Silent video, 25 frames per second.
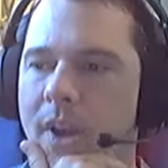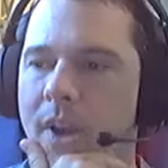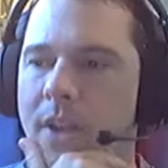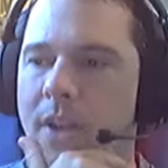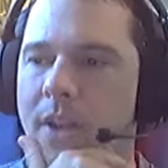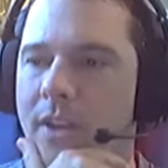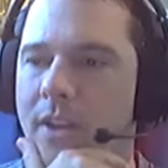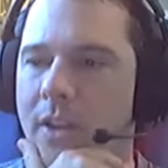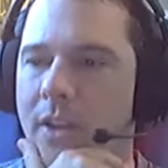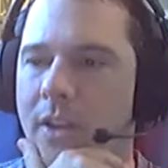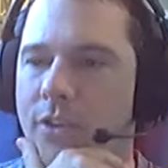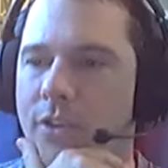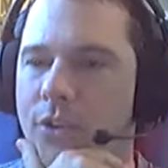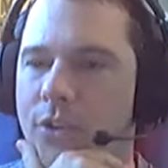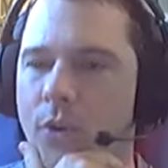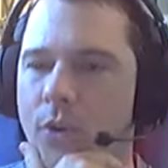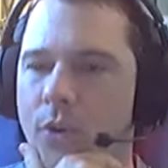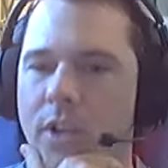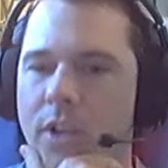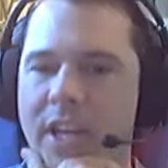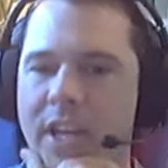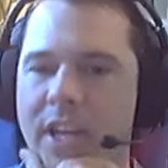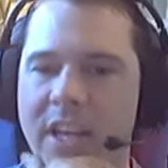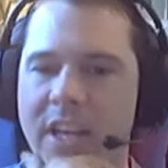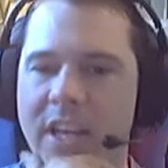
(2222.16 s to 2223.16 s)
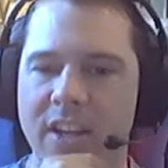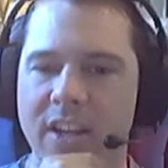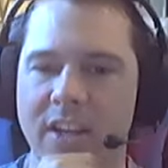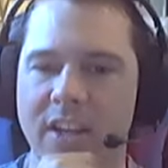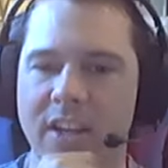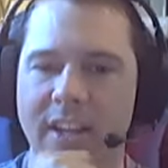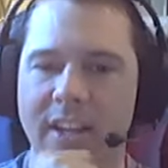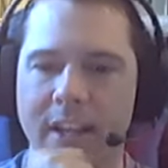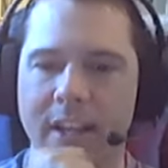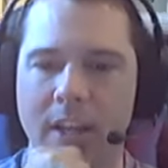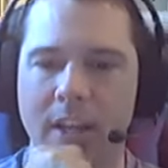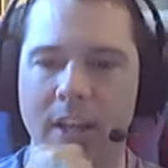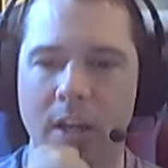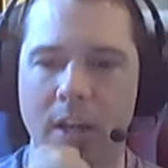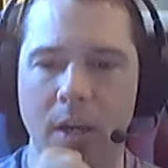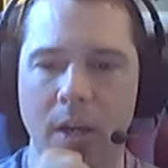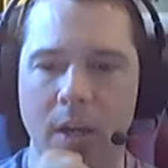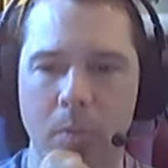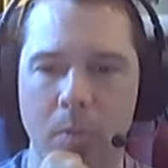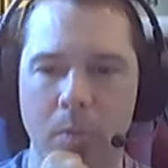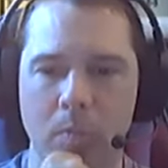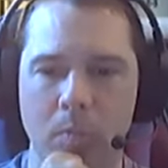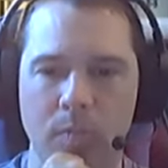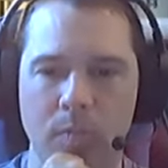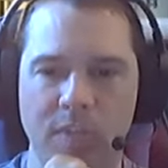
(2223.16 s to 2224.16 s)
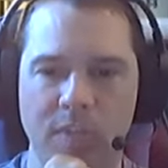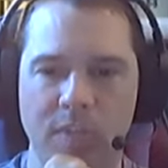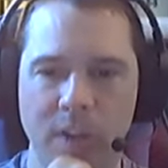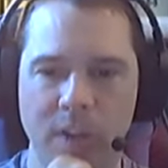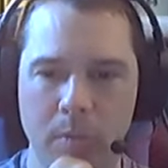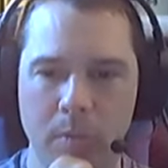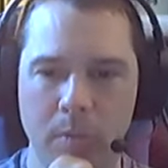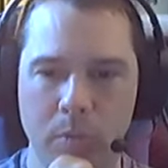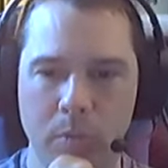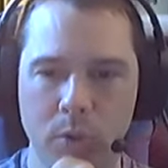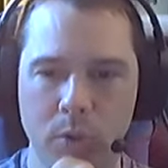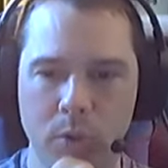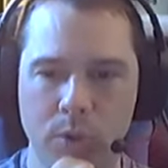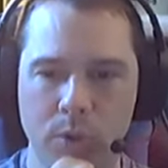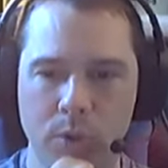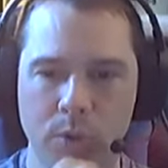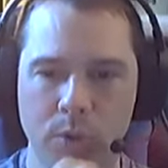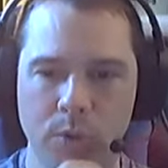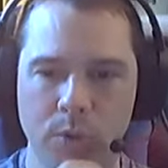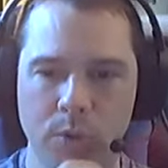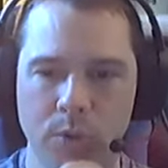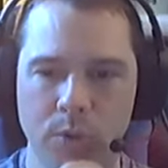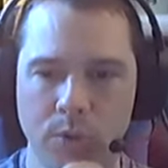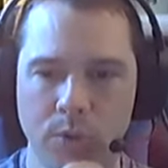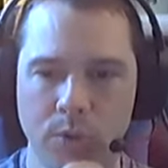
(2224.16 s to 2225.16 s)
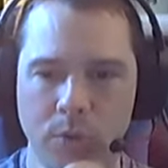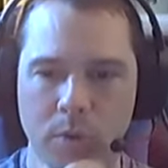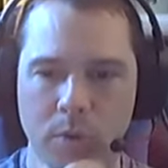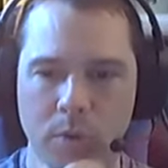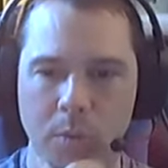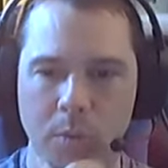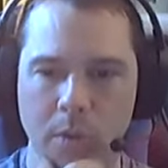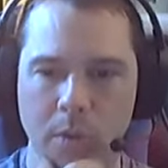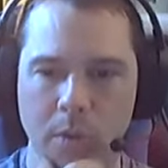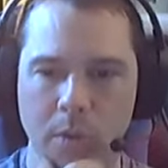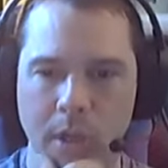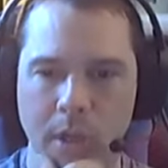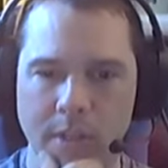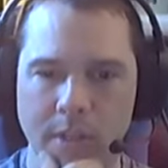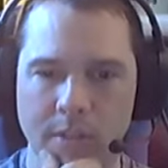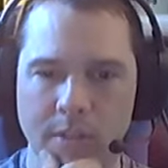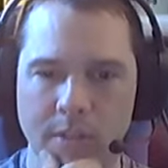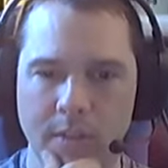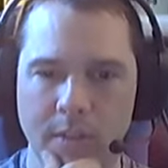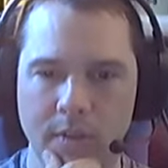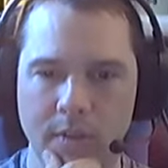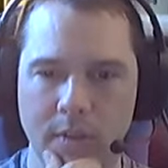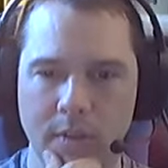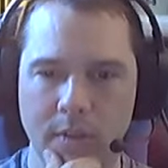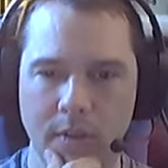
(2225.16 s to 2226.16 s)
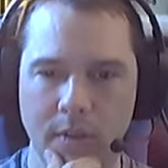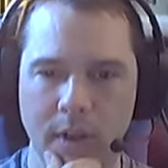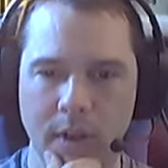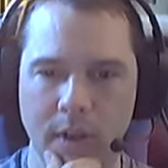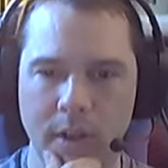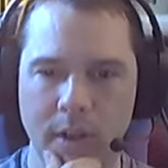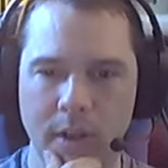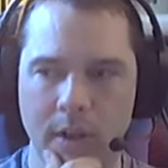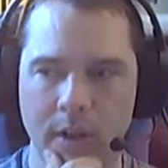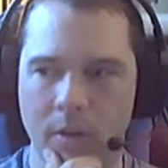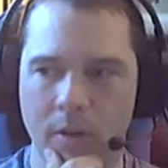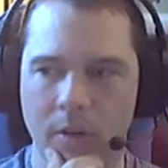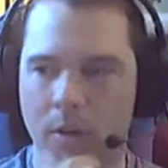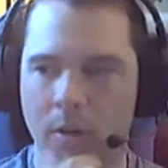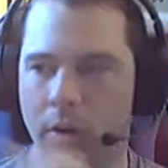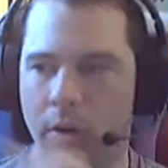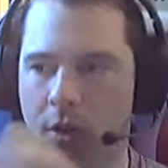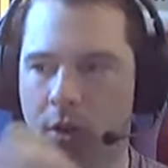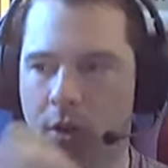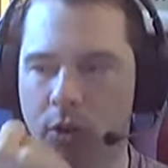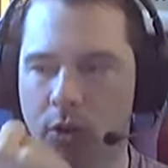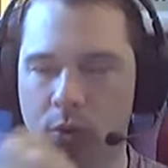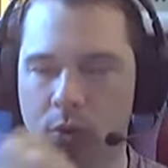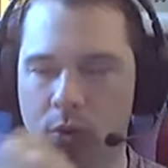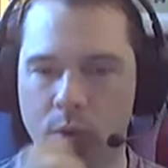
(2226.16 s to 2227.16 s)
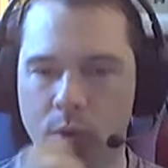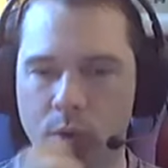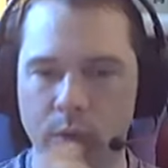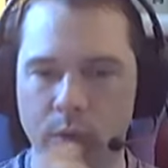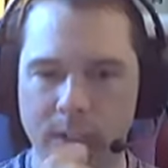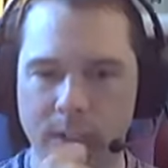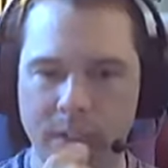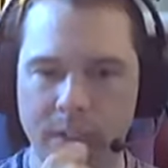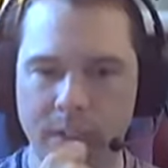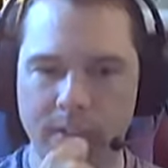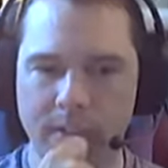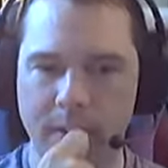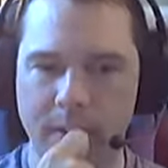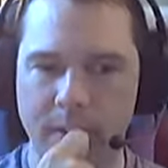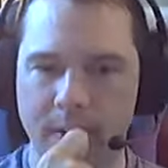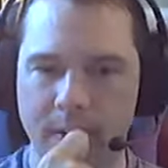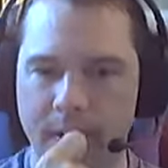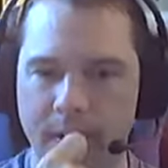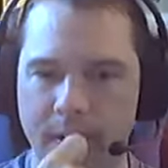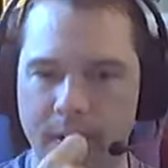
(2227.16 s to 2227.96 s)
So you can connect via Bluetooth to your Chromecast TV right now, or like Google TV, right?